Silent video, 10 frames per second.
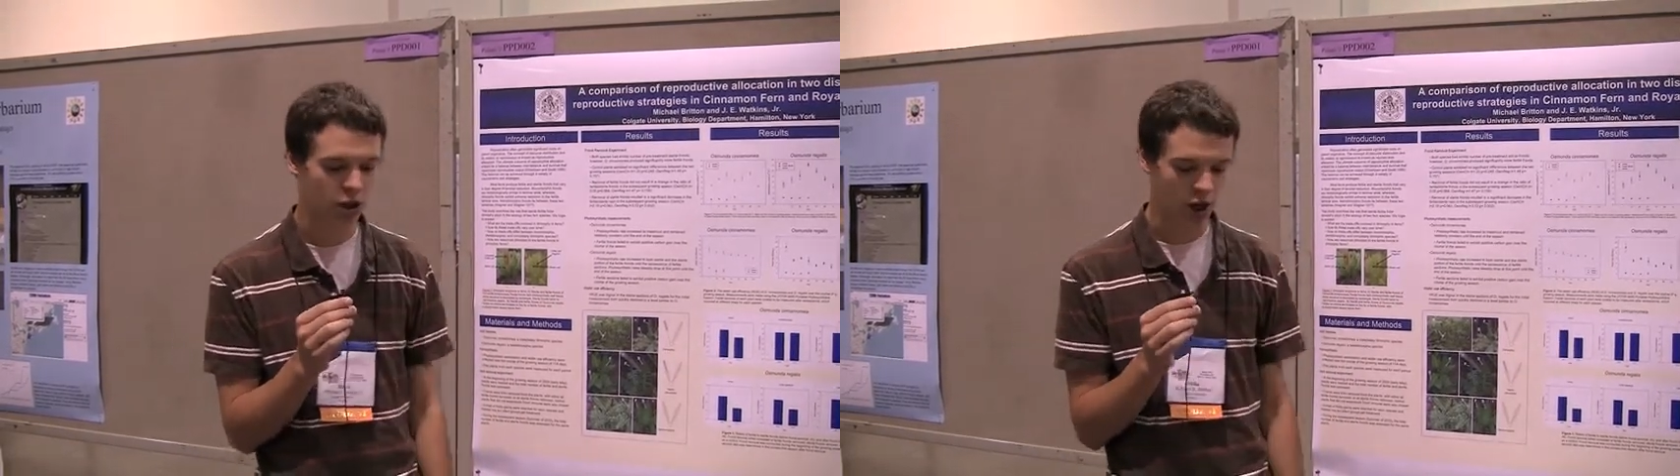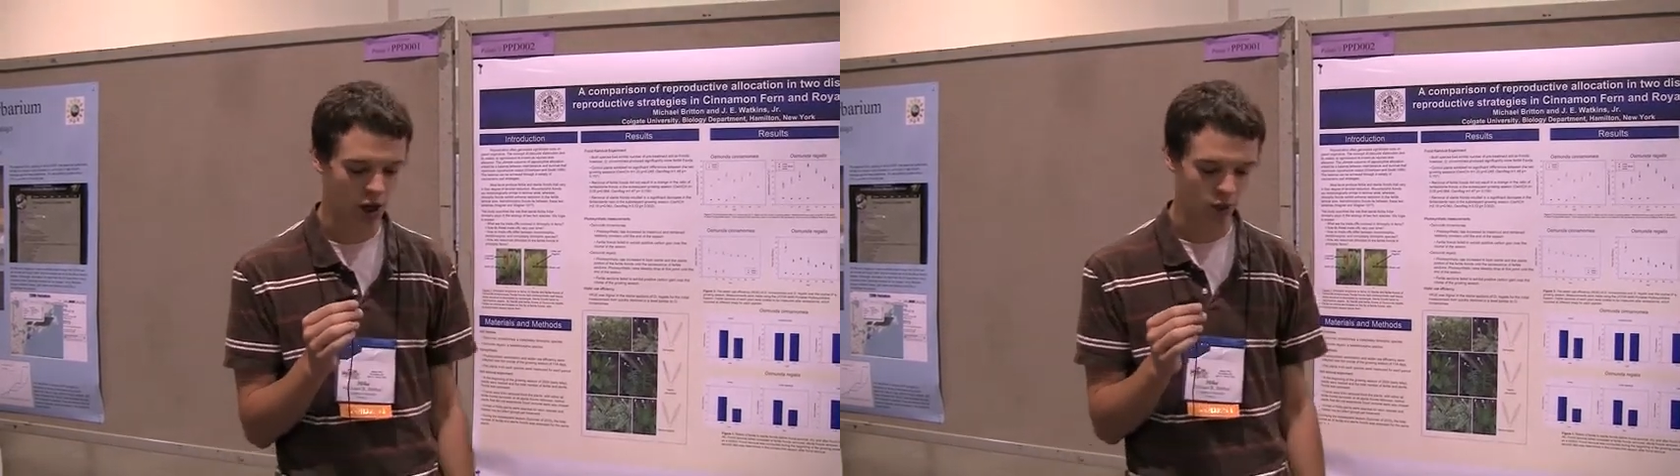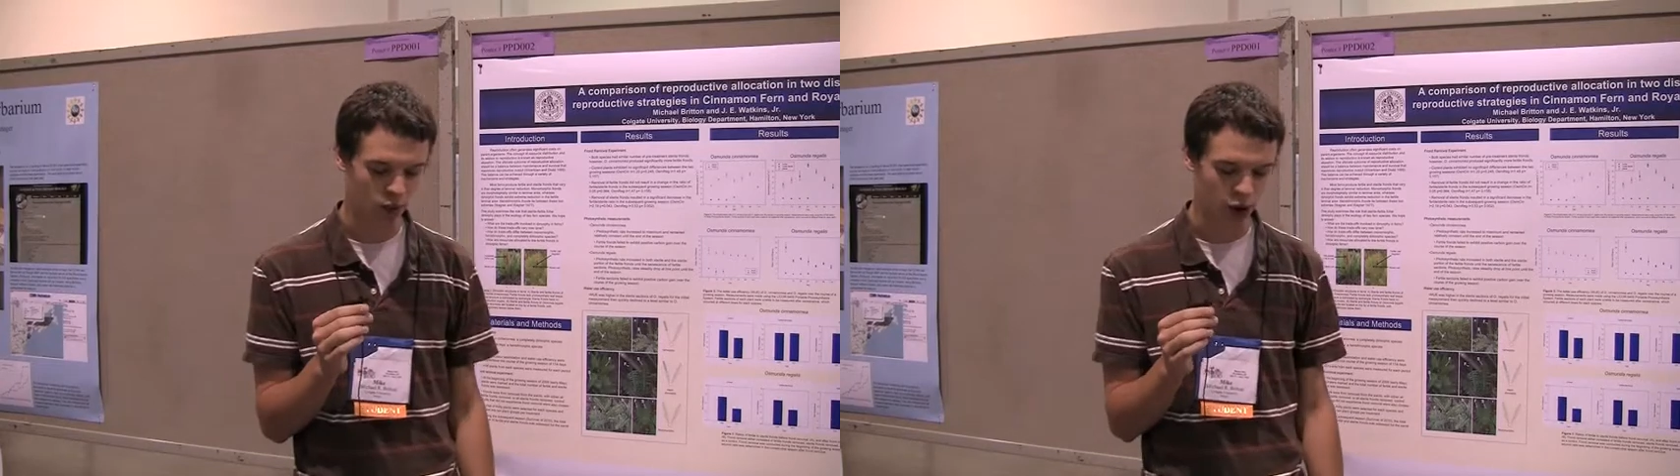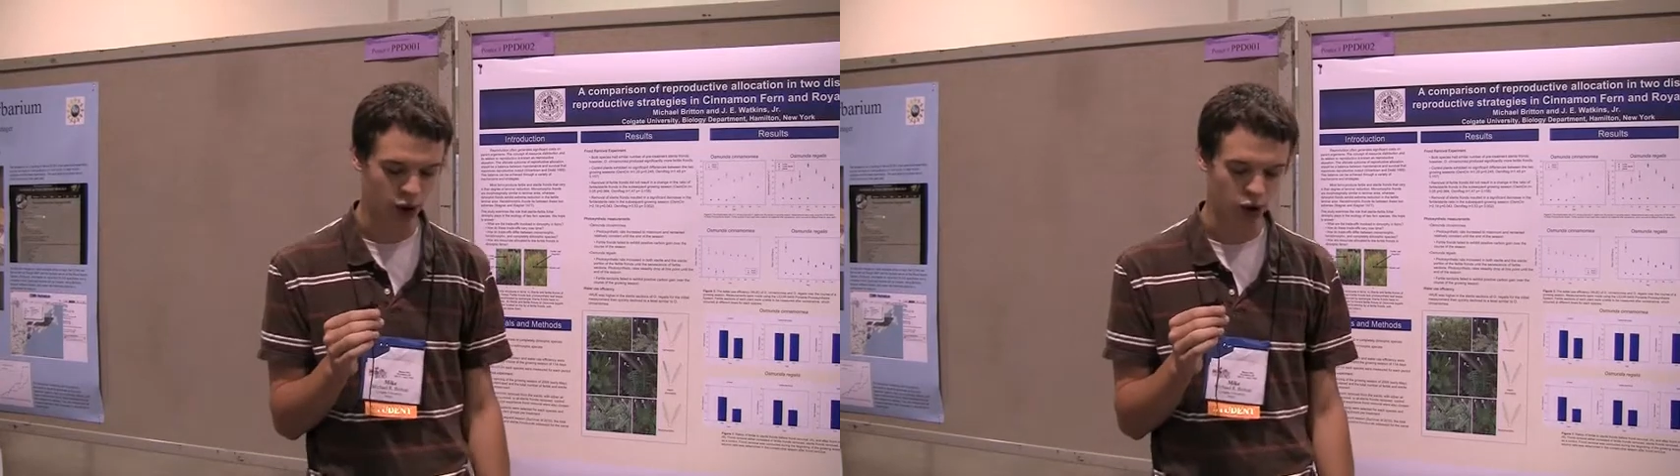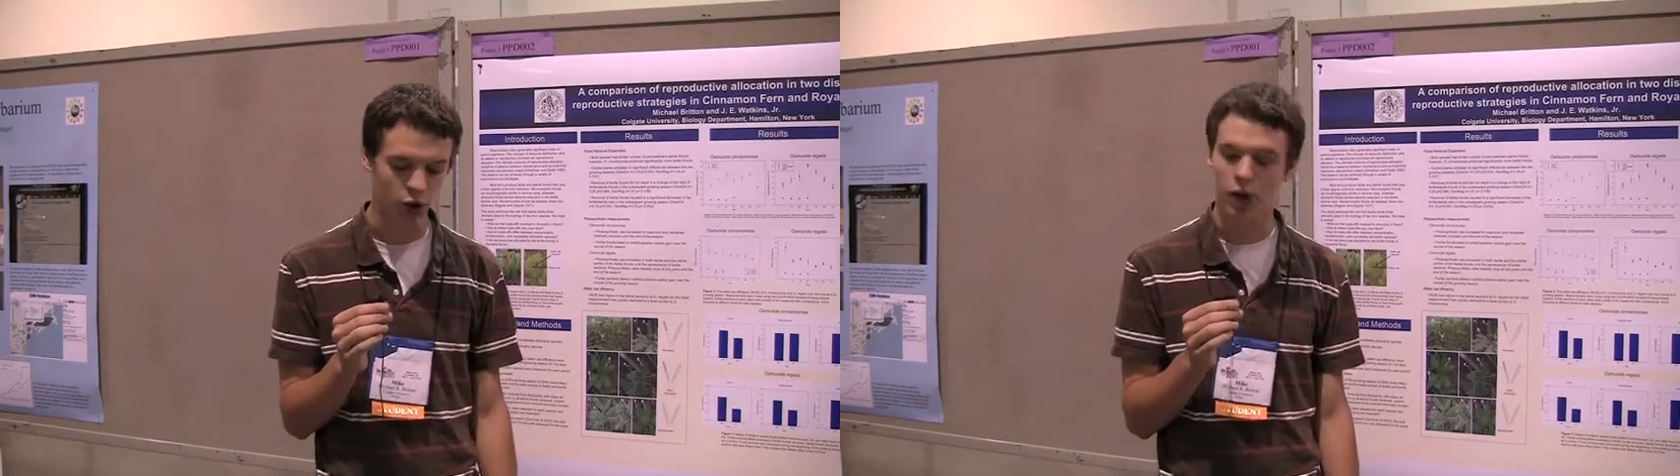we're going
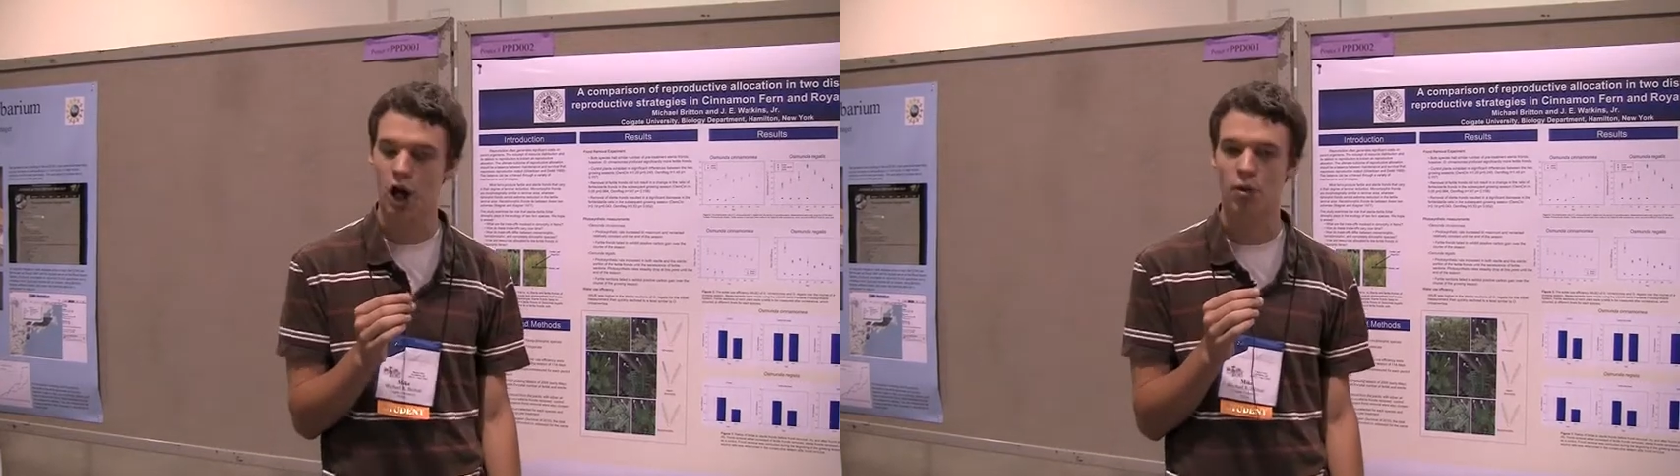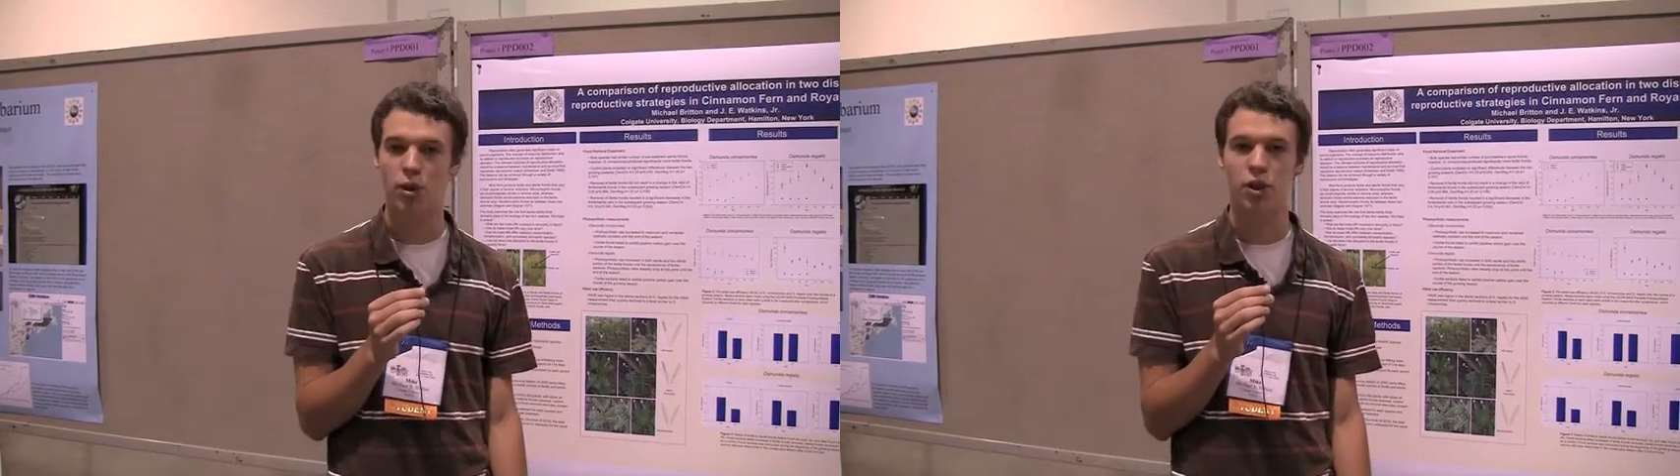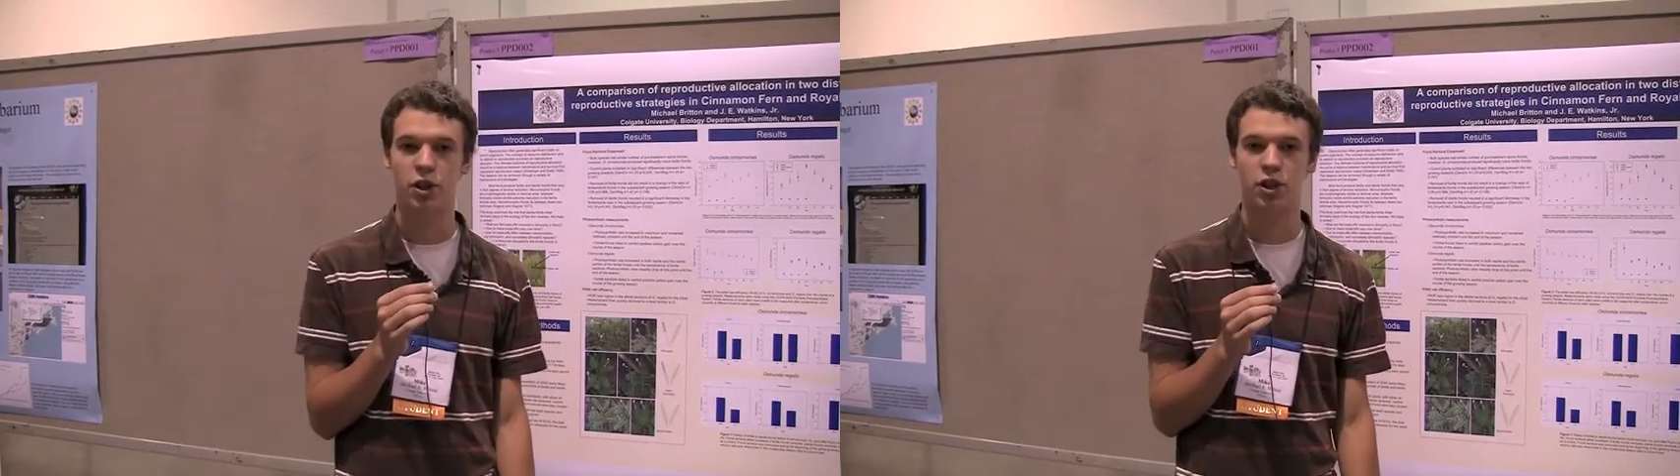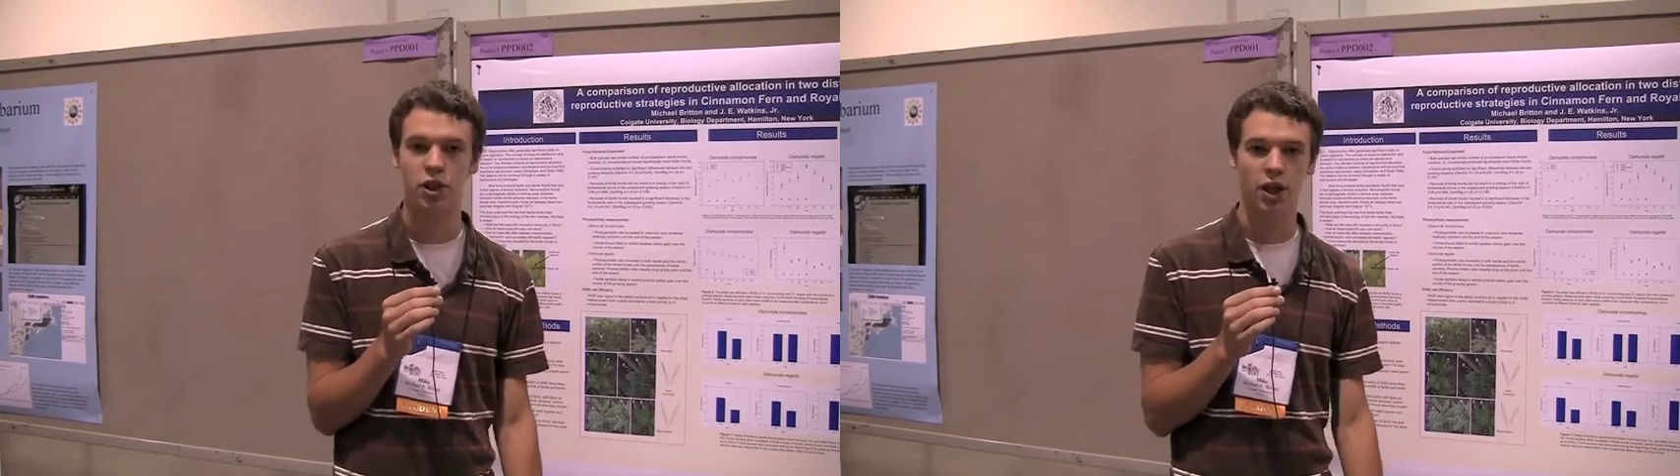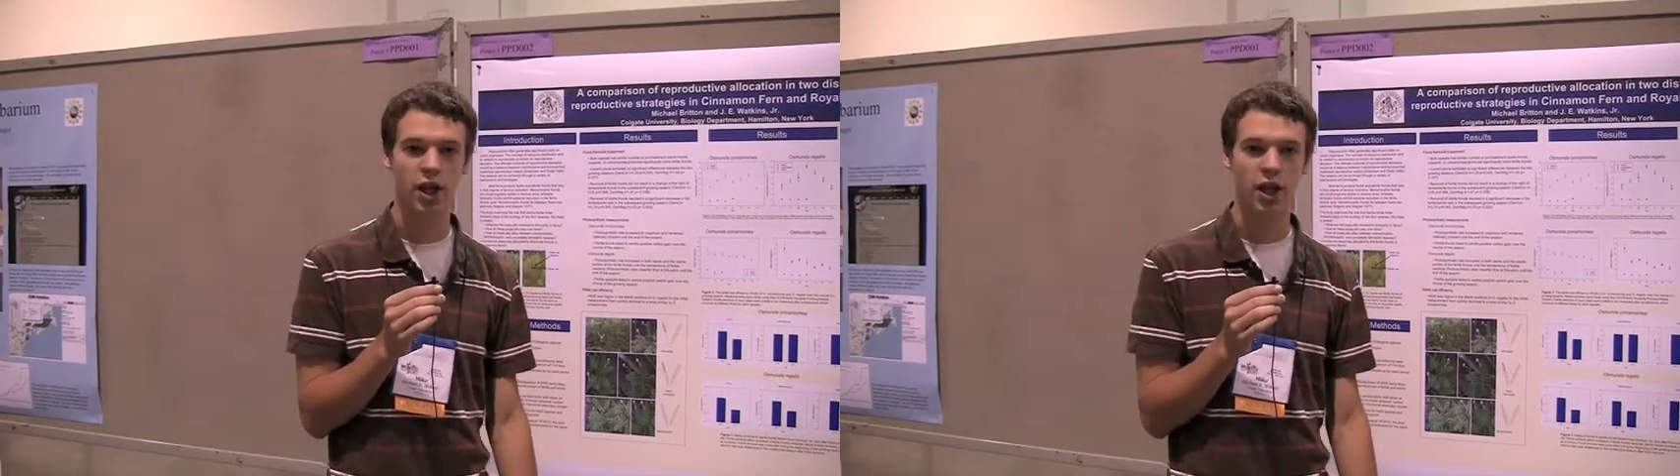to do a carbon-13